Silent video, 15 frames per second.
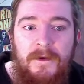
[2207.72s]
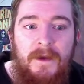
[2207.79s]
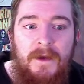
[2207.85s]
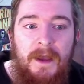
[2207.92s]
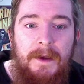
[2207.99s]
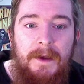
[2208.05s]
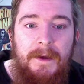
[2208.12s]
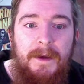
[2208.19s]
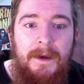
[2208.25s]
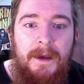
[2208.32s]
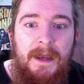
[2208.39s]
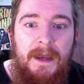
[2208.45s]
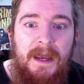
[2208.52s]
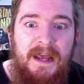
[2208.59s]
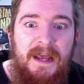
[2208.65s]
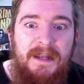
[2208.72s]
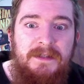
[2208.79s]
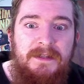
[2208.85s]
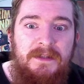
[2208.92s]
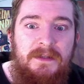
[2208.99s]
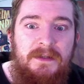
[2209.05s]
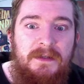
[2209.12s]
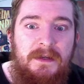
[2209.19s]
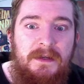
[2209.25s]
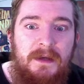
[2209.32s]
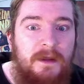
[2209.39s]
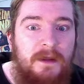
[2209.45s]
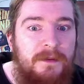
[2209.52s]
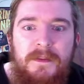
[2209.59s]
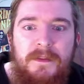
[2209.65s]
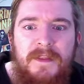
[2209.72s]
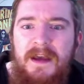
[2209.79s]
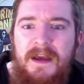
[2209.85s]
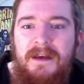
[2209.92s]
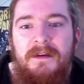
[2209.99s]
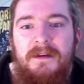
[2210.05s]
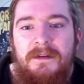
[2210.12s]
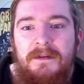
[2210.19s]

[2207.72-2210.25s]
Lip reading: and other than that,